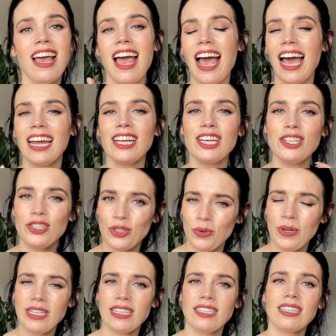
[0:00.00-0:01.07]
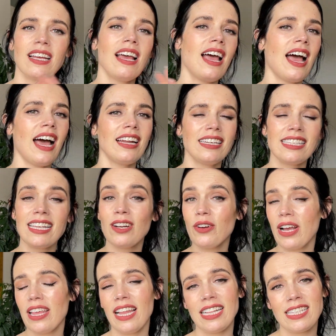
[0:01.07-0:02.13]
and I enjoyed it. And I said,
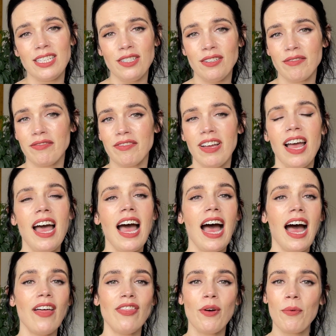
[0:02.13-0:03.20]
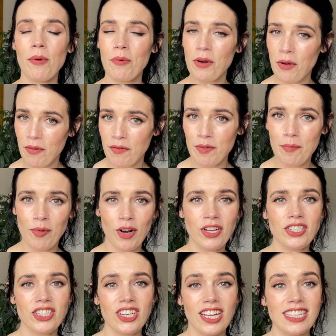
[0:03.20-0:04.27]
okay, that's enough. And then we were going for
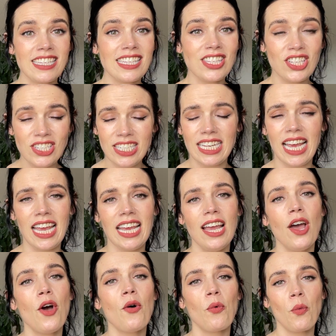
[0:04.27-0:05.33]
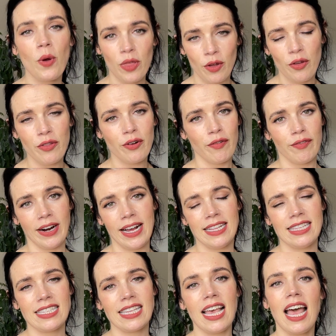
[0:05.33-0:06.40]
brunch on Sunday with other
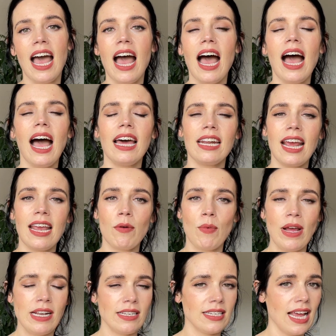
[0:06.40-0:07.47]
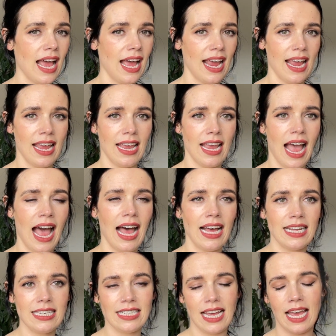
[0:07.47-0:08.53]
friends. And I went, I
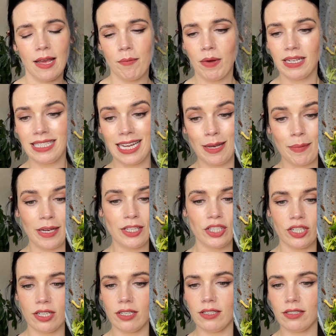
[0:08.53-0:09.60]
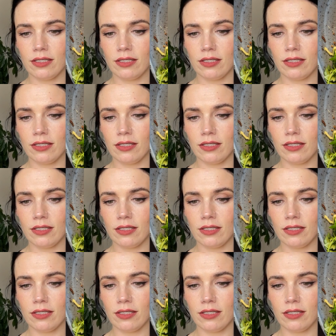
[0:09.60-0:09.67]
had, um, I'll take a picture